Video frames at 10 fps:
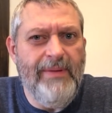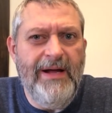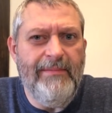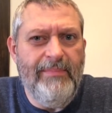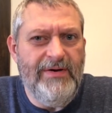
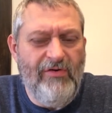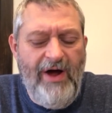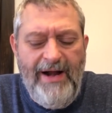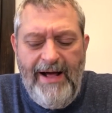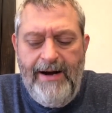but but
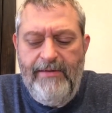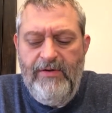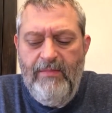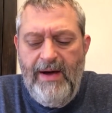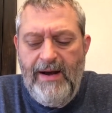try it out.
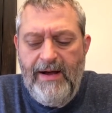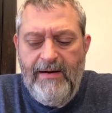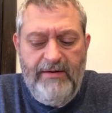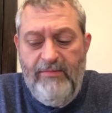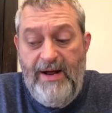You might
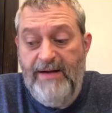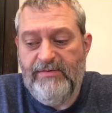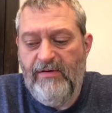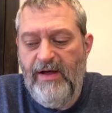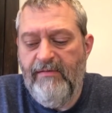like you might
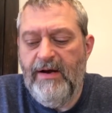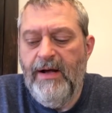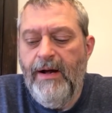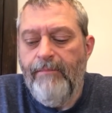actually love it.